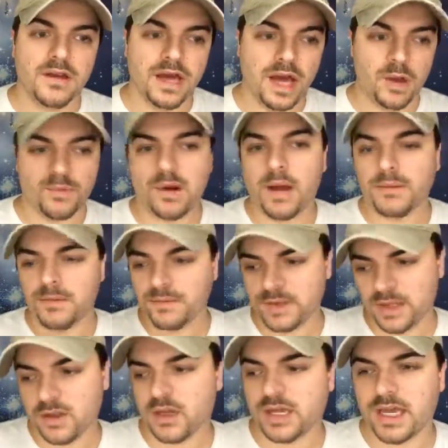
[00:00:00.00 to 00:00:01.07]
I'll
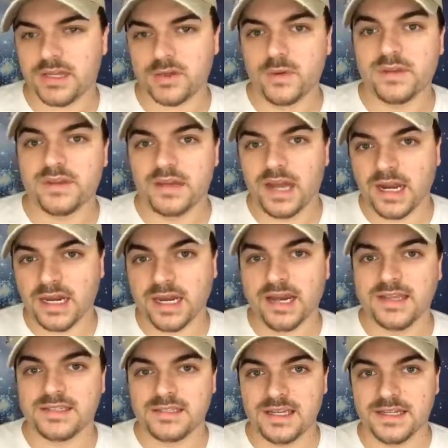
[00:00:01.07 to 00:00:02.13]
probably look at doing the
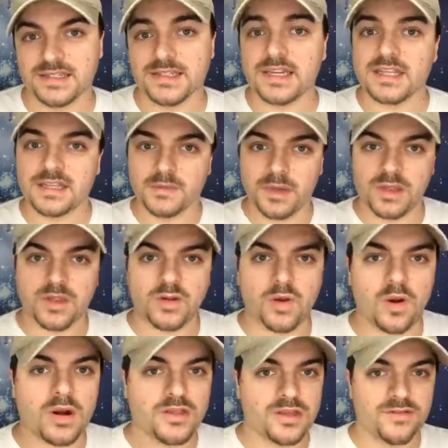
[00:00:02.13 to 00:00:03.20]
99 cents to get them in the
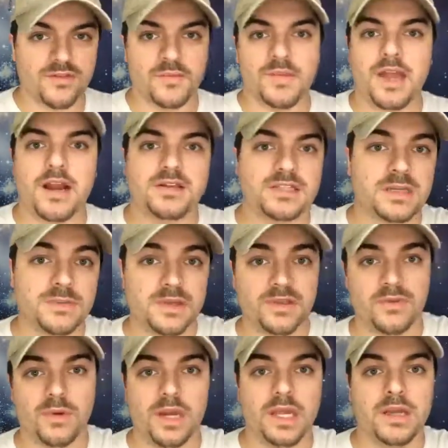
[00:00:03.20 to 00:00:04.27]
door, and then from there it's going to be
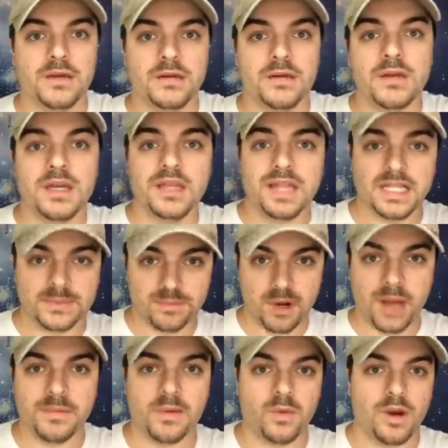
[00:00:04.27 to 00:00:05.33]
$3. That's
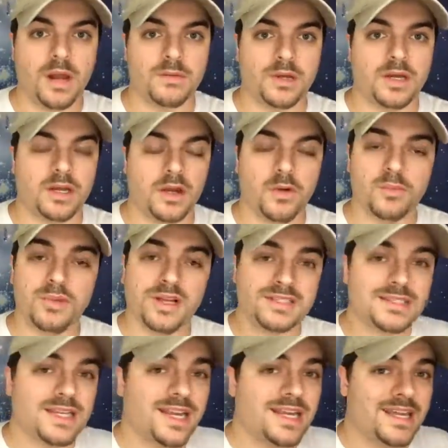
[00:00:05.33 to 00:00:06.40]
probably where I'm going to go. Plus
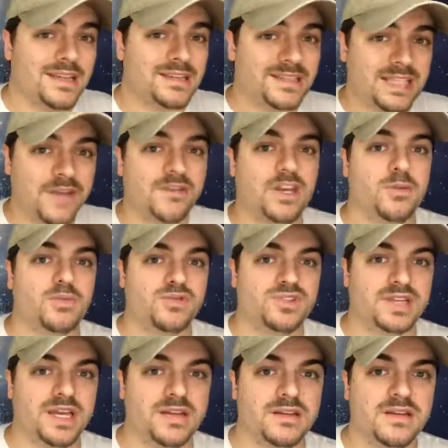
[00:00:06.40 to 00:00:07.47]
then I get
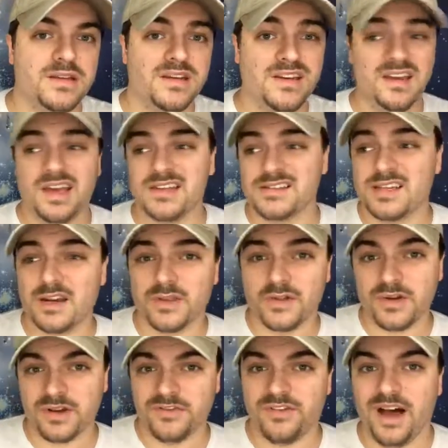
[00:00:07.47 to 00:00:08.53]
70% instead of
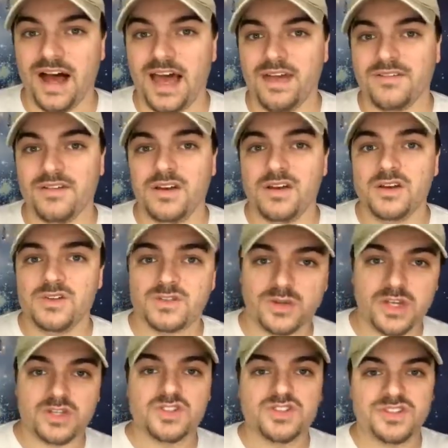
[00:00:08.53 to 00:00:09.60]
35, so
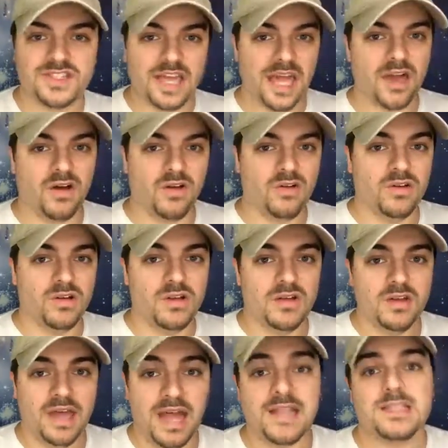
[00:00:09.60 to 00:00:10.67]
each sale
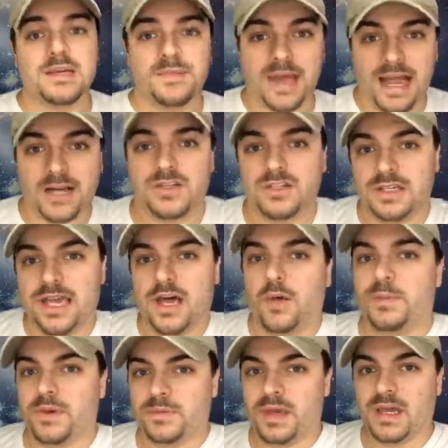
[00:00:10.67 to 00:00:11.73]
ends up actually
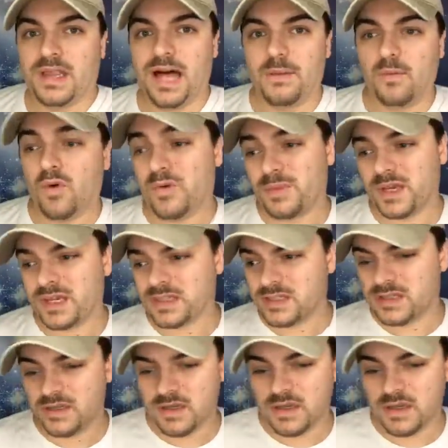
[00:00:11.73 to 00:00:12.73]
helping me a lot more because,